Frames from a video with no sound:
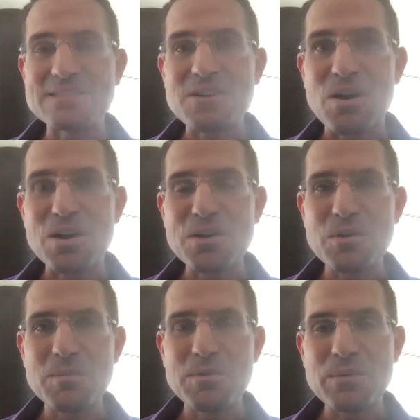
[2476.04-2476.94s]

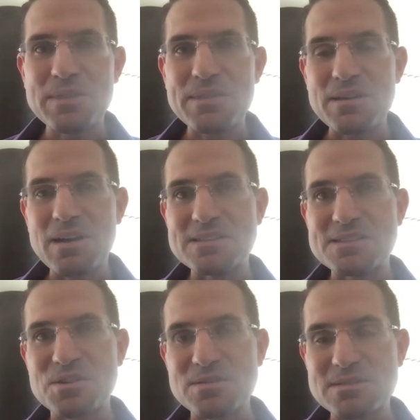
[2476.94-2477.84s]
arguably with
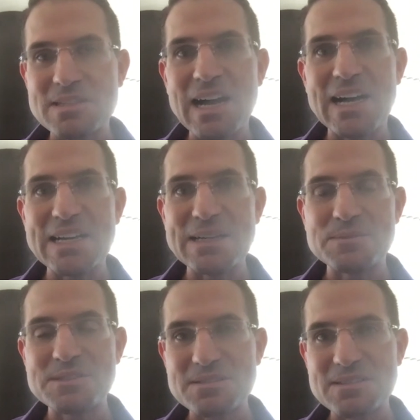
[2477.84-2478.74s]
uncertain
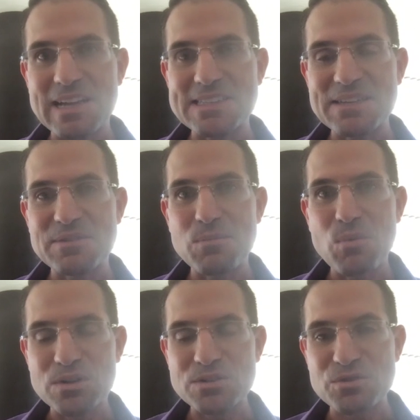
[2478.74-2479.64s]
times, that's even
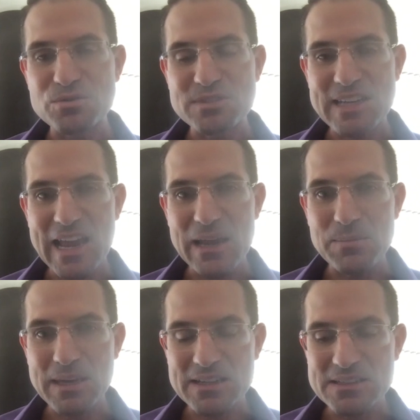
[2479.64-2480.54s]
more true today,
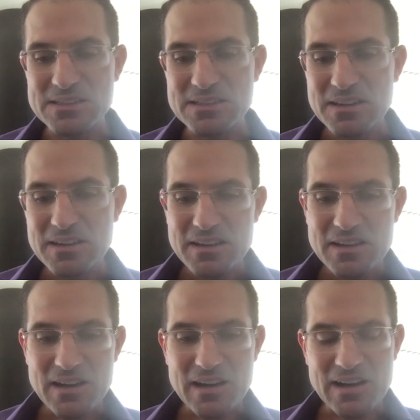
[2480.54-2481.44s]
because
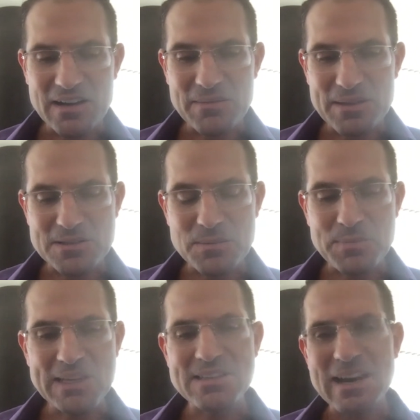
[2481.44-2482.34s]
there's a
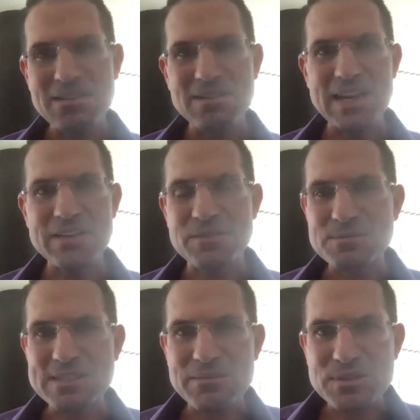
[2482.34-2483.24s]
piece that I liked from
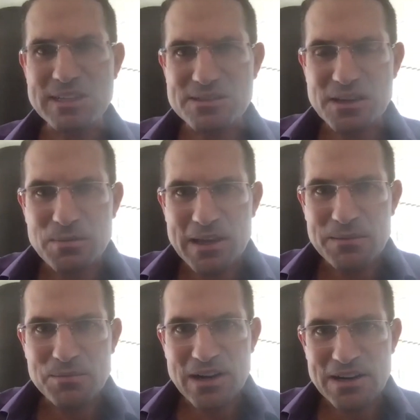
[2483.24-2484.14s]
several years ago by the blogger